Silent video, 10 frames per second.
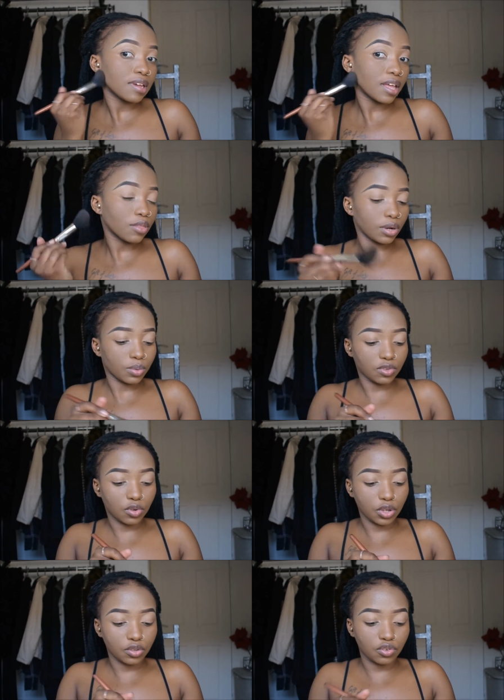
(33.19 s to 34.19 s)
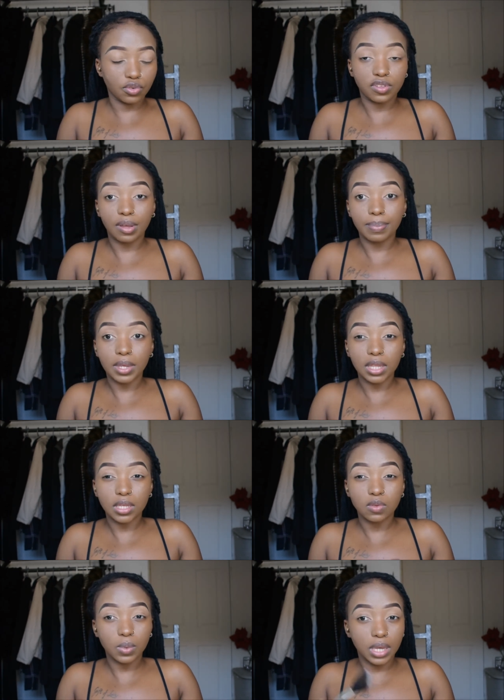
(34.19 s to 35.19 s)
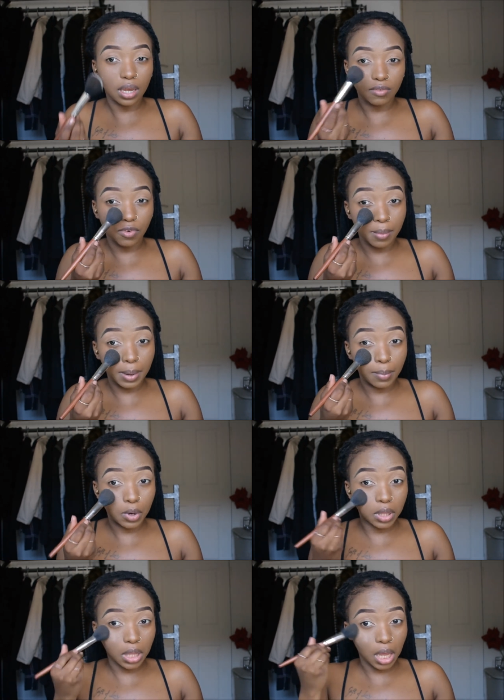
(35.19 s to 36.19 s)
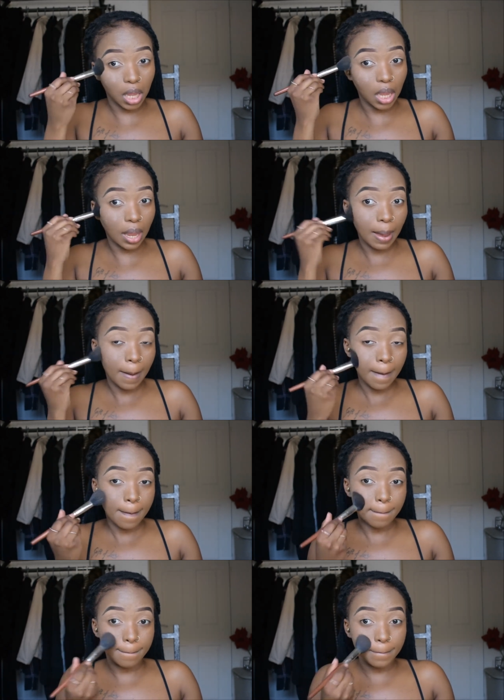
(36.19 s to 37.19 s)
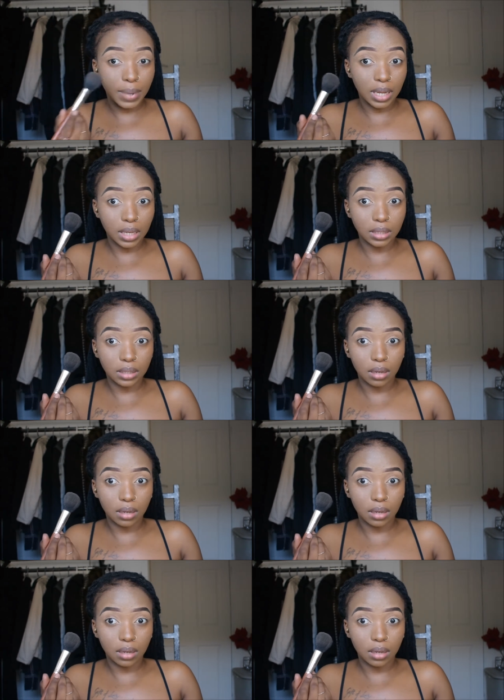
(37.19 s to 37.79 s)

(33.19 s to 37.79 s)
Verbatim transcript: I thought I was going to do something this weekend for my birthday, but